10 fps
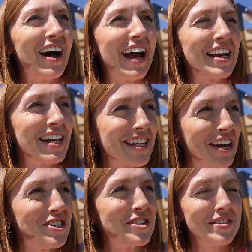I had
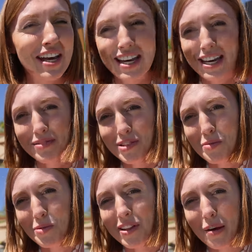intentions of taking him to the
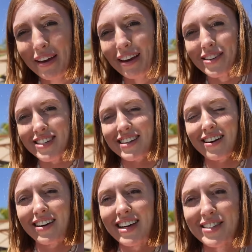pool there, but he was just
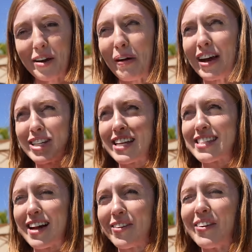loving it so much.
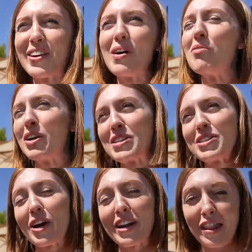He's now got the confidence
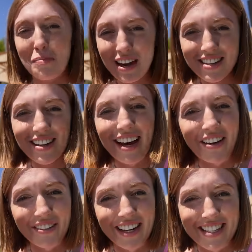to go down the big
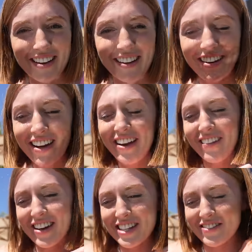slide on his own,
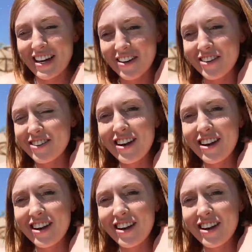which is really cool.